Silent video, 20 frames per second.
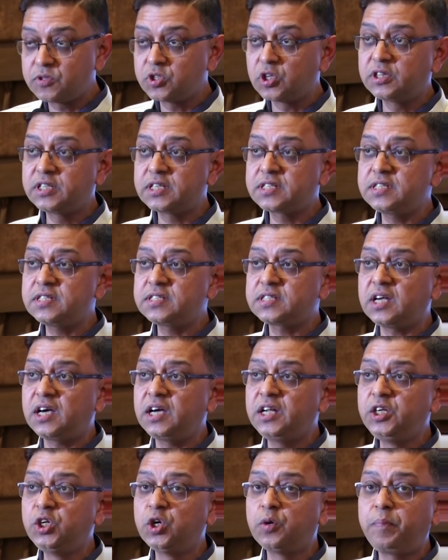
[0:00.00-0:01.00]
So this is
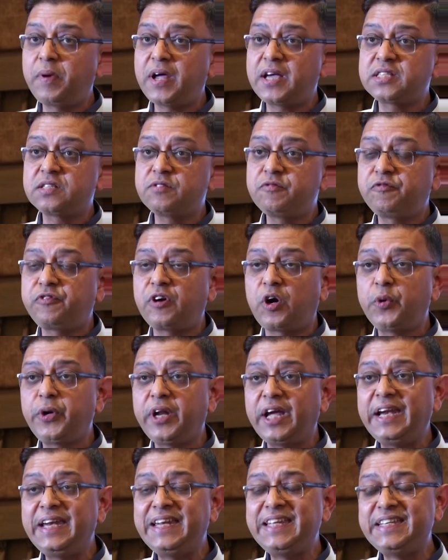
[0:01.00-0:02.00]
a neoplasm found in